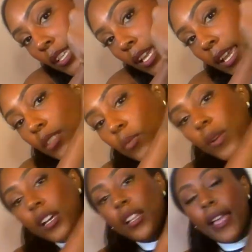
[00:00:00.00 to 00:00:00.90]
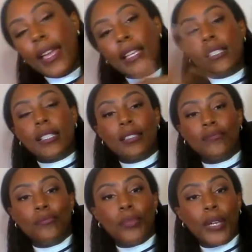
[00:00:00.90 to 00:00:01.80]
as well as
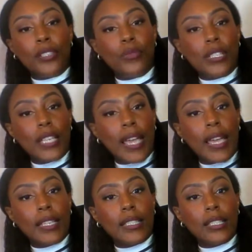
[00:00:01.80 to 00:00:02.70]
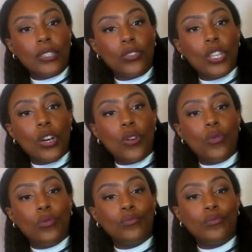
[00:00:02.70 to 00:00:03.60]
brand new with tags.
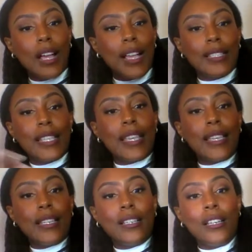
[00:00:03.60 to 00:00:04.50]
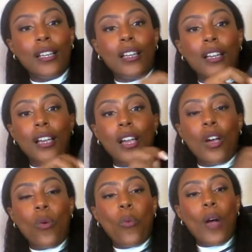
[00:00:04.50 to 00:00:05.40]
So I said,
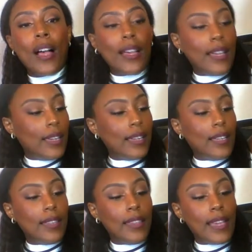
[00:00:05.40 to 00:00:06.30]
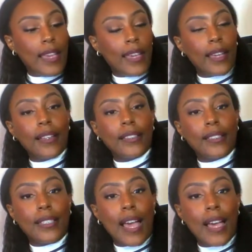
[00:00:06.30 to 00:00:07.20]
why the heck
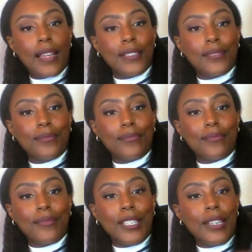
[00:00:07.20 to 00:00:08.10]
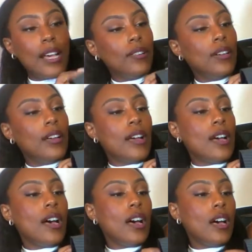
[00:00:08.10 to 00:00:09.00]
not? You know,
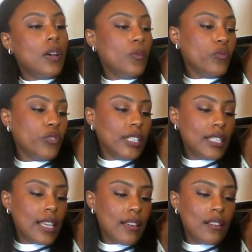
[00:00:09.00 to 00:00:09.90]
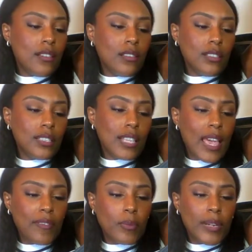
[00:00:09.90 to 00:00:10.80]
retail, does it
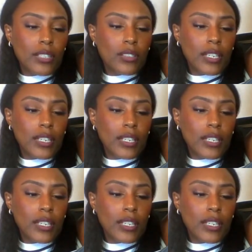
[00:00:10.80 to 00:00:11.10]
have the price on